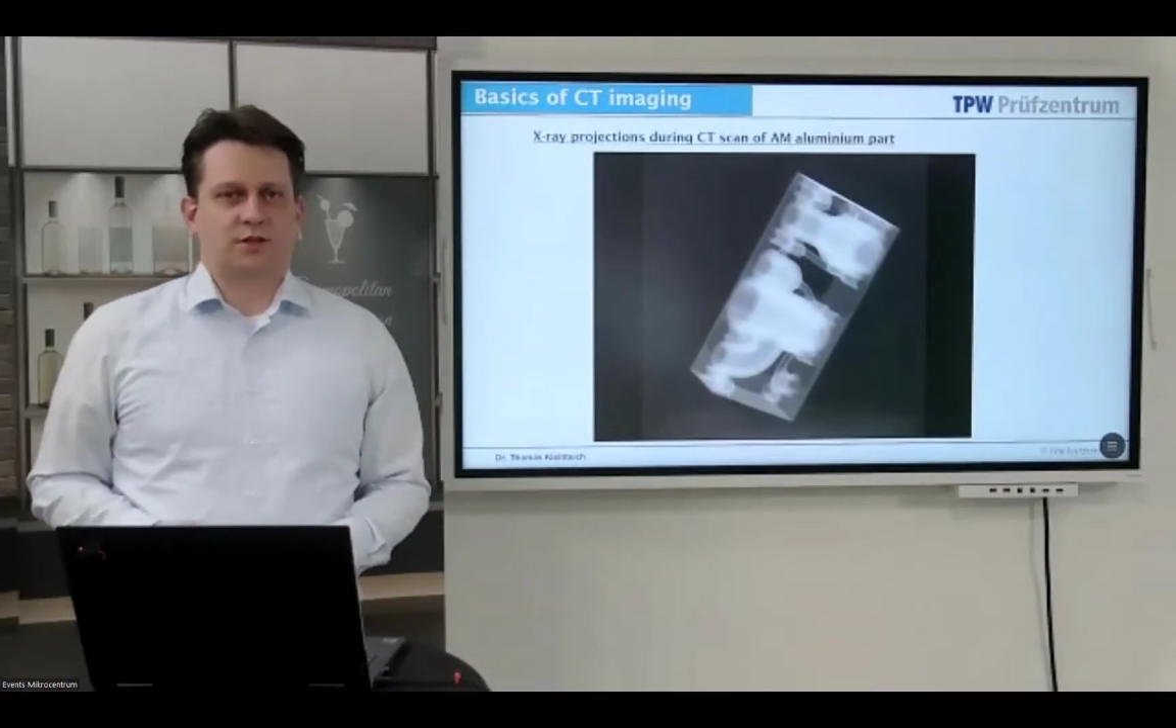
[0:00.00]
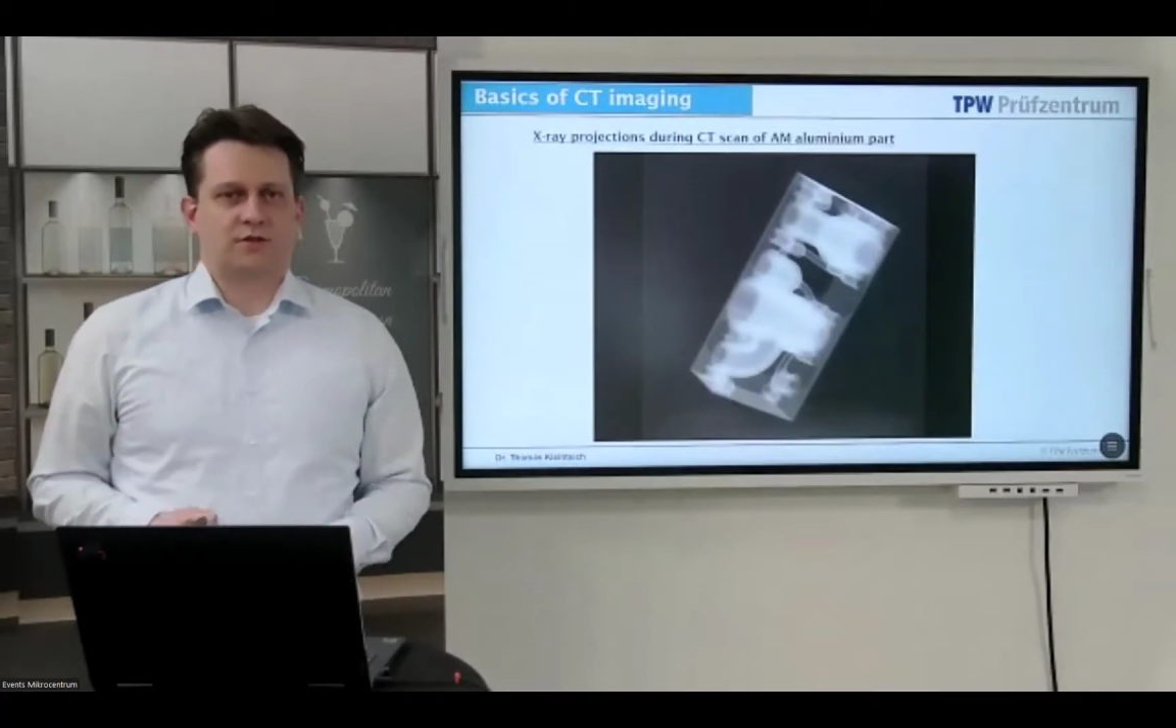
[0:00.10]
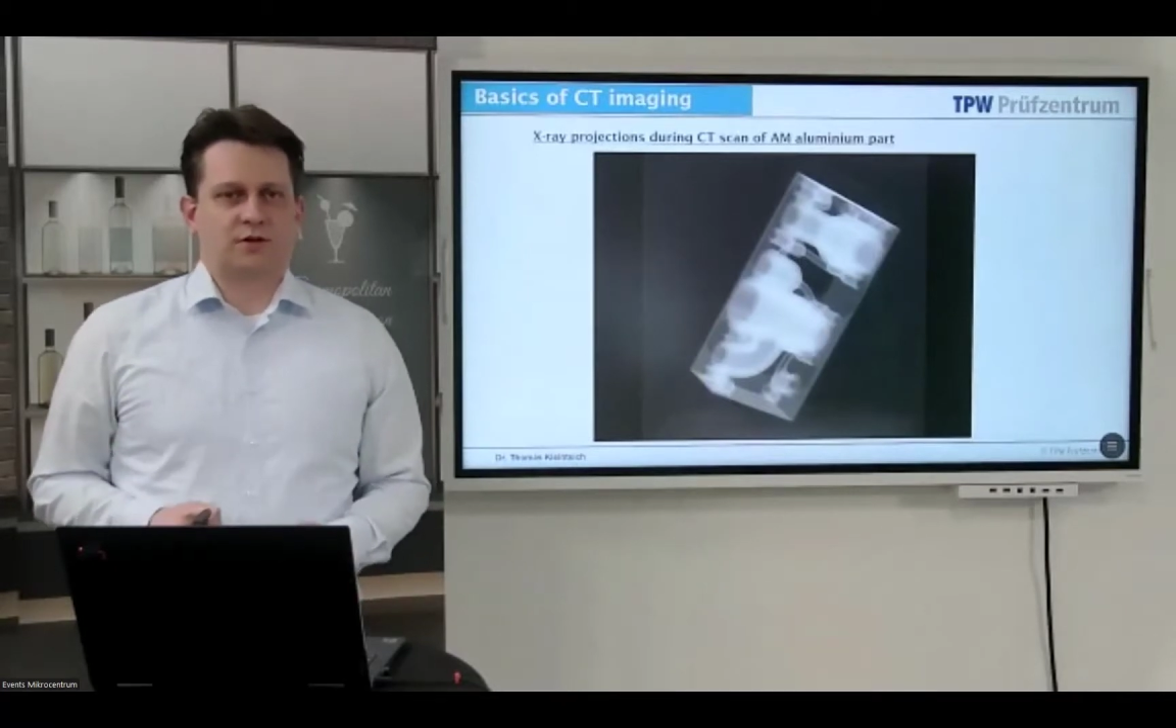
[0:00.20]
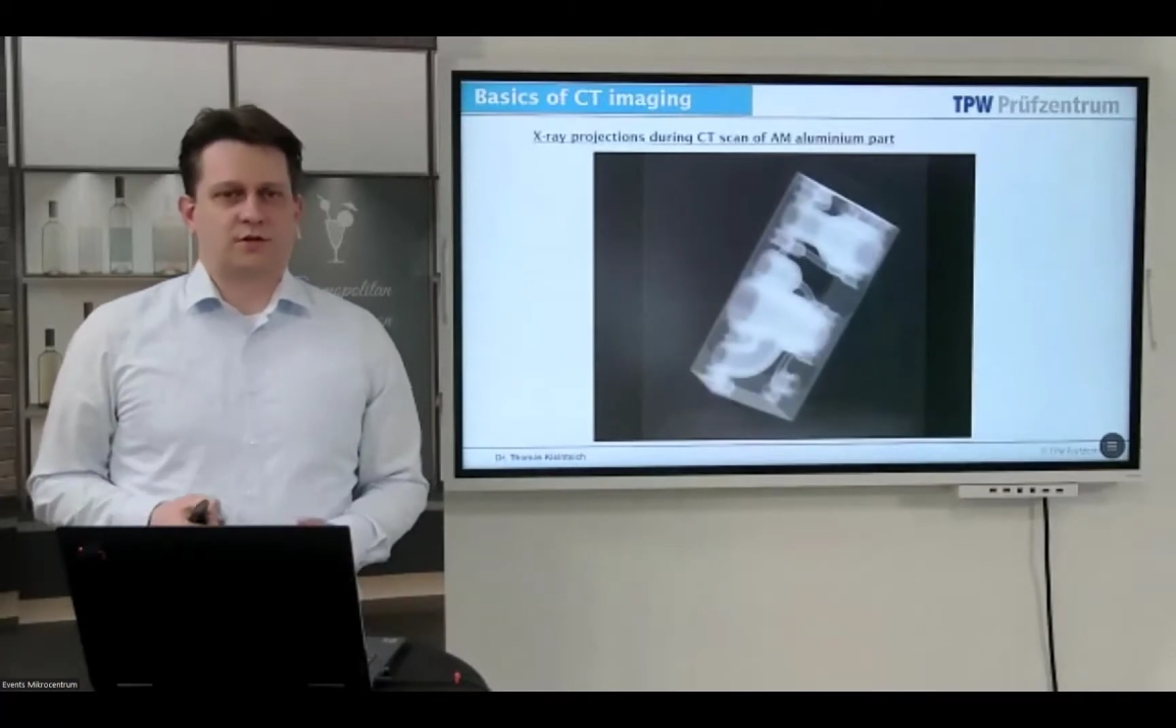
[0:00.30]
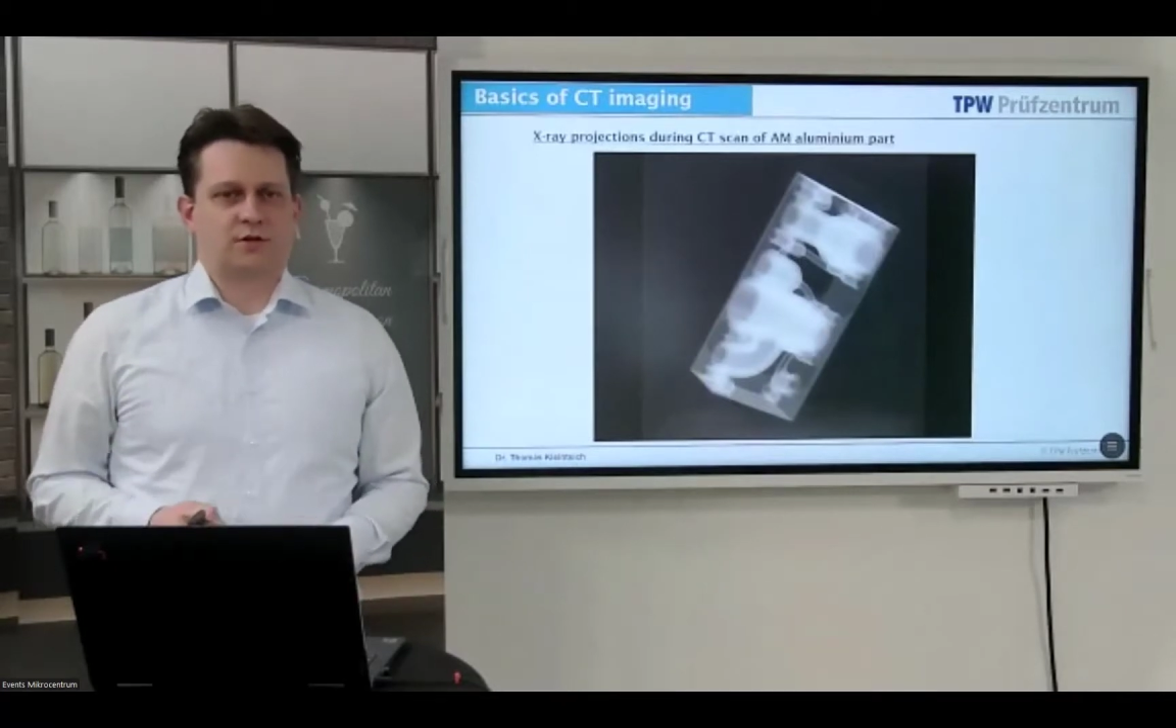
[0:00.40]

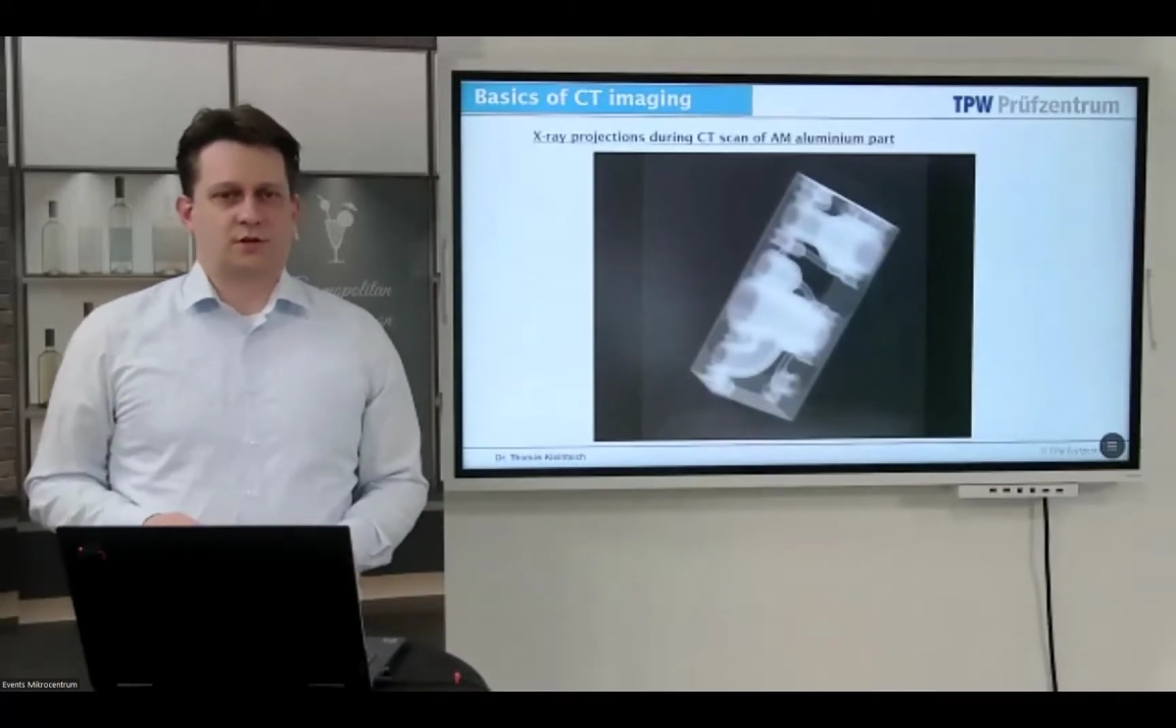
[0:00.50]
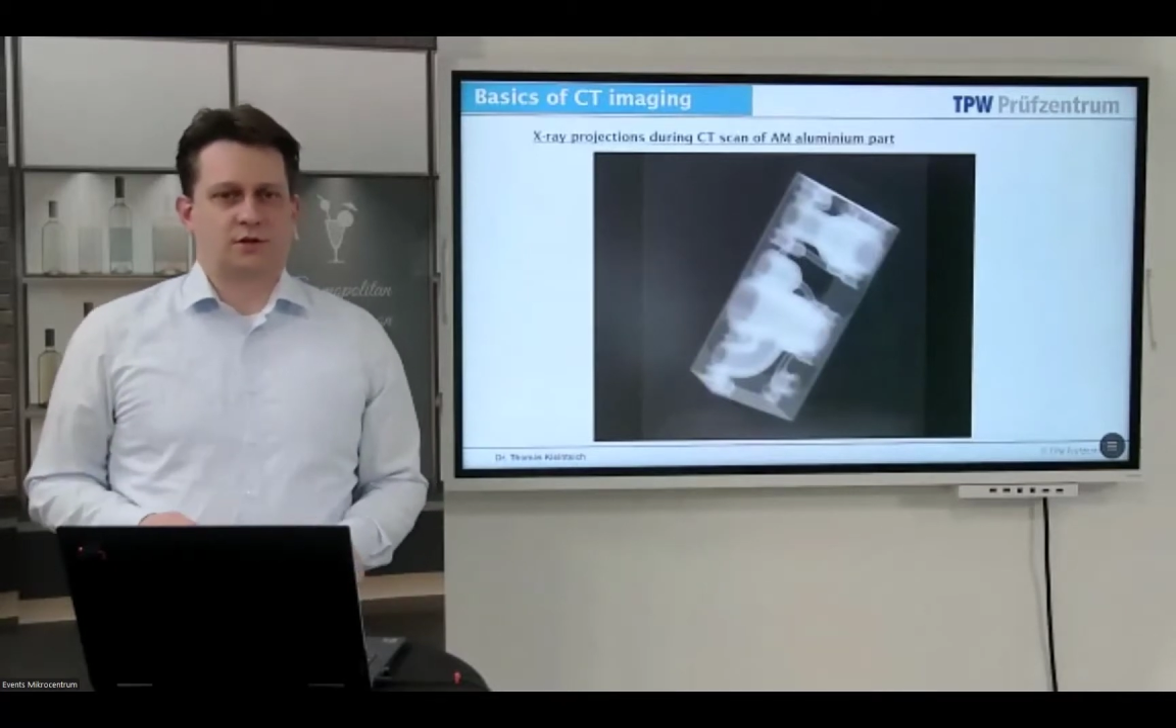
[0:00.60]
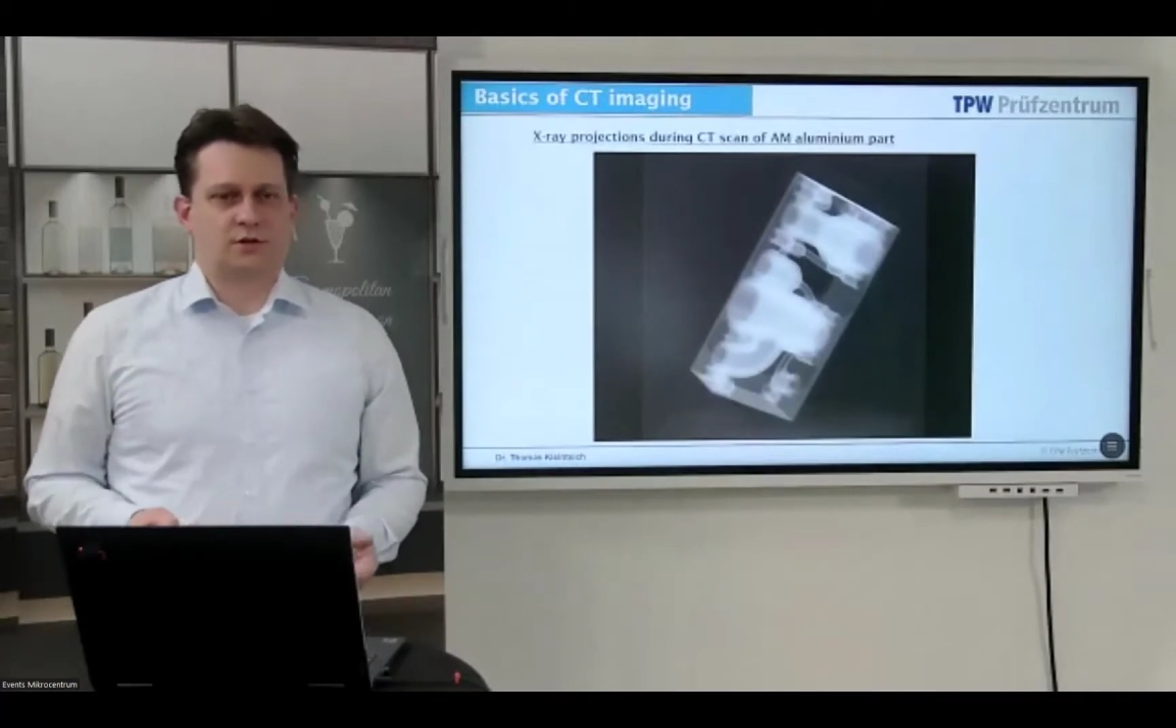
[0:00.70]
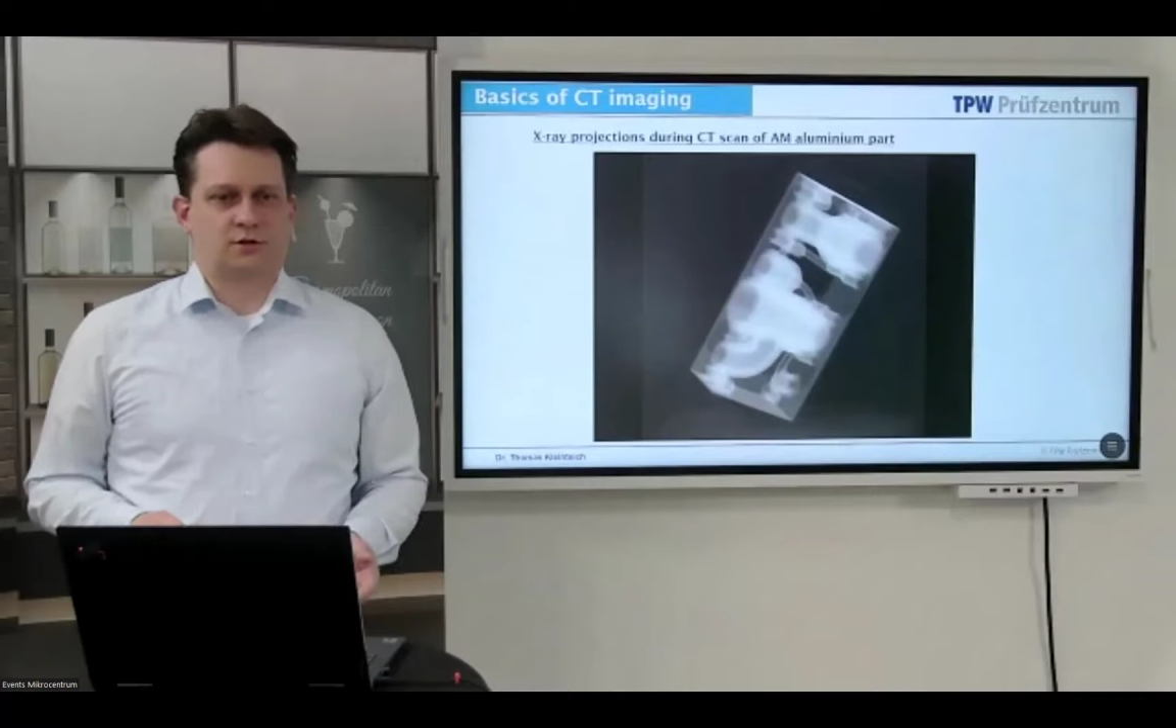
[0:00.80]
different to